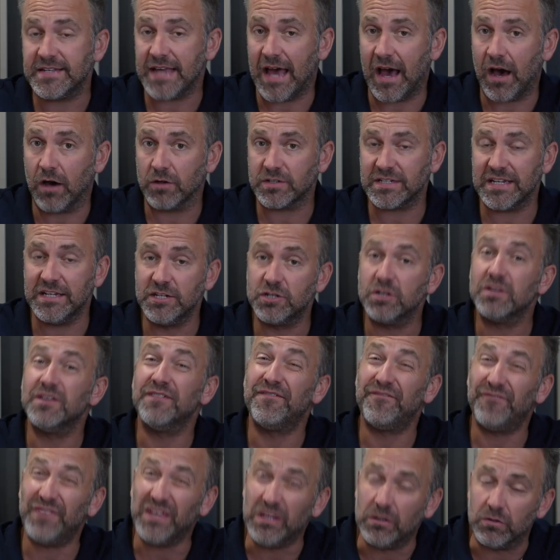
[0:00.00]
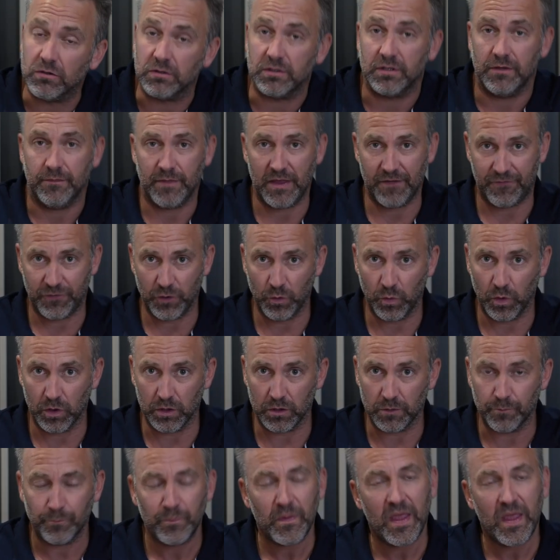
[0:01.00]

out into the field, if you will.